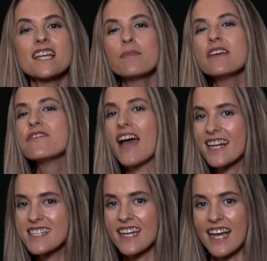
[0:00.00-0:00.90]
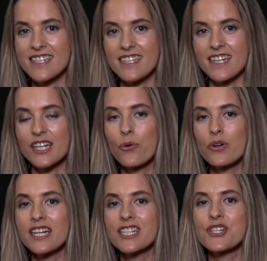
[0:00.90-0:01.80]
I be vaccinated in
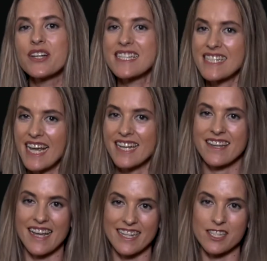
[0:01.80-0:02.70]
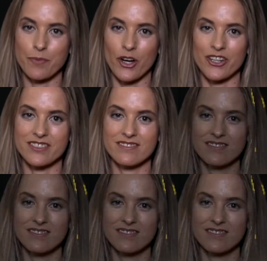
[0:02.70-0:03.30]
order to attend the Expo?